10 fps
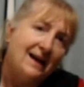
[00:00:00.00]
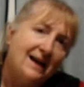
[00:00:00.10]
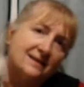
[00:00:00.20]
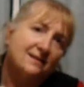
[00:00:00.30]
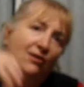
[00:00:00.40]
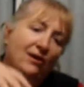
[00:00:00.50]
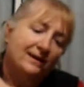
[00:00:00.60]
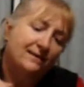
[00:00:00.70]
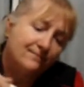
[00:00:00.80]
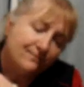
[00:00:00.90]
a cut
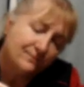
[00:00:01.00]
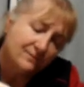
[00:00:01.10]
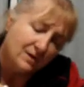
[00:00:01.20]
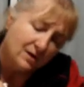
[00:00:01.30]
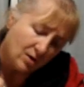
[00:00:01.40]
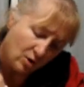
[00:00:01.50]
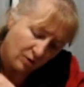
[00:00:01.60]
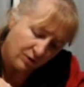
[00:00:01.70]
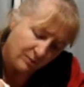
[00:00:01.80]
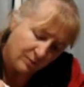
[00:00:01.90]
line
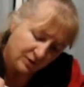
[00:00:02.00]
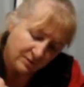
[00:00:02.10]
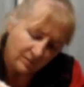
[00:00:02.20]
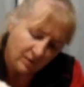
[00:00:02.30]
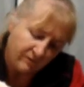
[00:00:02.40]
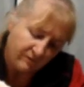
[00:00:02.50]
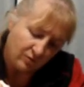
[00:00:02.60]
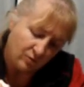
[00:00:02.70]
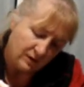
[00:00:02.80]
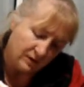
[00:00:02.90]
on the bottom of
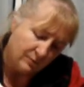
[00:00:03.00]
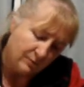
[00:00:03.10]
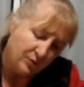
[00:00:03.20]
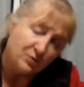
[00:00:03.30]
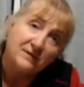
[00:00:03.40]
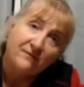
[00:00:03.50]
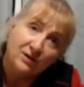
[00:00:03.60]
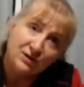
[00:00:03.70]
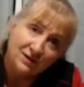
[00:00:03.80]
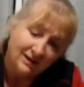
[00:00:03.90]
your poodle's
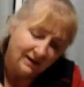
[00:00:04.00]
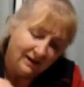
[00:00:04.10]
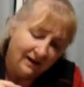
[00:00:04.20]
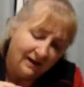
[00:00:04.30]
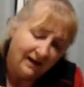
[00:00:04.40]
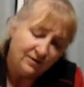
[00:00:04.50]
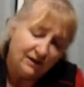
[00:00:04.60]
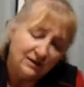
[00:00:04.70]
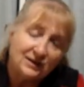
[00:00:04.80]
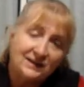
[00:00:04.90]
foot and you
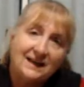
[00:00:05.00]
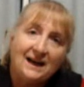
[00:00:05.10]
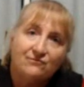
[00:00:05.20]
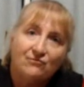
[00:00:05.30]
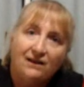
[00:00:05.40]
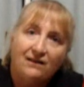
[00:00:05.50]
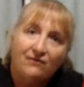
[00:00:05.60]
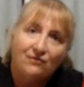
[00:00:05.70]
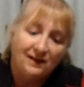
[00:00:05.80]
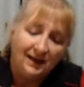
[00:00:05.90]
can just cut right
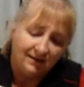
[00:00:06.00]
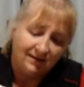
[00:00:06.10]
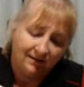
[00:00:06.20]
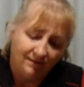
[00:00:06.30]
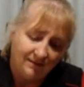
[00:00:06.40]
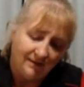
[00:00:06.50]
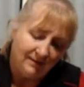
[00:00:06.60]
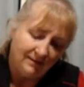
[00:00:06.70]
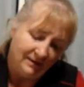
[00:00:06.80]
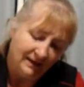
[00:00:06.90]
through that
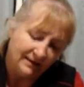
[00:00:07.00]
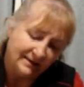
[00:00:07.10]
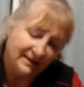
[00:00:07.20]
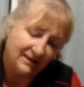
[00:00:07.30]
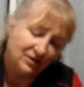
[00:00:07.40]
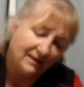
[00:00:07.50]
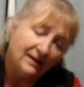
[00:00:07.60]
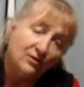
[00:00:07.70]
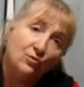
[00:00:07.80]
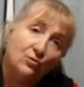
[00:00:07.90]
and essentially
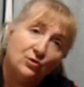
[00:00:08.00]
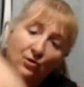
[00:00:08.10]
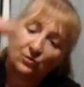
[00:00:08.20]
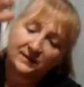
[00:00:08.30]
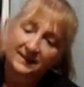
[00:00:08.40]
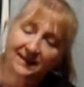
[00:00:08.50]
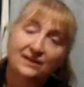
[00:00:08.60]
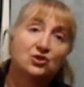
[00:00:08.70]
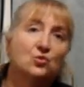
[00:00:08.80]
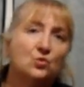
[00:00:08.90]
then your dog will
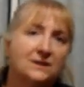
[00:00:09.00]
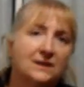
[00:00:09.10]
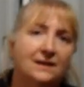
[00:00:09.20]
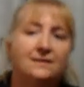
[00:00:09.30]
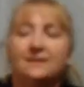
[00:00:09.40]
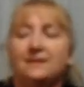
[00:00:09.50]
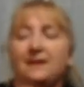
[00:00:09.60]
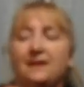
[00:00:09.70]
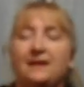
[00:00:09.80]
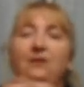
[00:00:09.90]
stand shorter
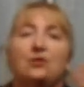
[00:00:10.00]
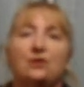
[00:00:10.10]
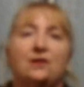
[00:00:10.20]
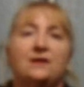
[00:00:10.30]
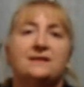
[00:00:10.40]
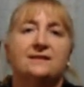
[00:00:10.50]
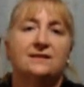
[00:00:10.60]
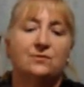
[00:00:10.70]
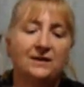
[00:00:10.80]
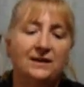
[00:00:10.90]
and not nice and
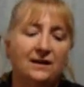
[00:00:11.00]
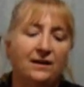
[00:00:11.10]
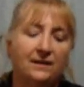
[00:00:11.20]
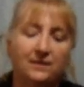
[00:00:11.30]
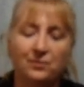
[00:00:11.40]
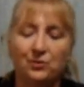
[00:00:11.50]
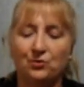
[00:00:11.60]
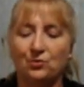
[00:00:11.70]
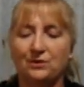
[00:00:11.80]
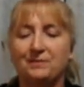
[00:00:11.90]
square like the
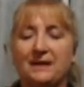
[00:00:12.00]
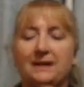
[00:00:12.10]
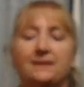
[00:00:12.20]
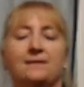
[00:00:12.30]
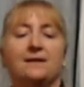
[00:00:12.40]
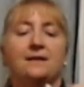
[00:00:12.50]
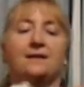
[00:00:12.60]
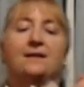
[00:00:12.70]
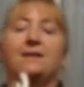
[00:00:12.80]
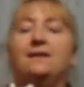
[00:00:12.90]
poodle would be.
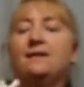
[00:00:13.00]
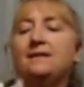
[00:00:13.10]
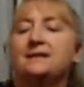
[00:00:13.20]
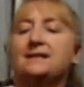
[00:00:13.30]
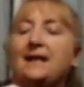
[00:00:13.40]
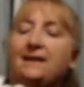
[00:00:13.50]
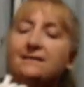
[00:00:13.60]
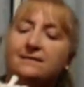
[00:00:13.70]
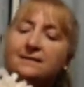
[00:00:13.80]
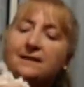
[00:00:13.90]
The
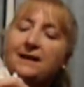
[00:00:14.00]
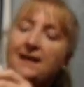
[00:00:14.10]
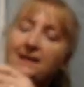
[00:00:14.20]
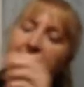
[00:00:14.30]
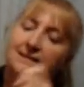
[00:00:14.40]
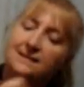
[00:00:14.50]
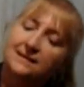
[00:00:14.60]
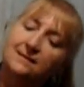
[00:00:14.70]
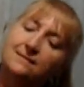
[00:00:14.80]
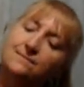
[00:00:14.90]
tail has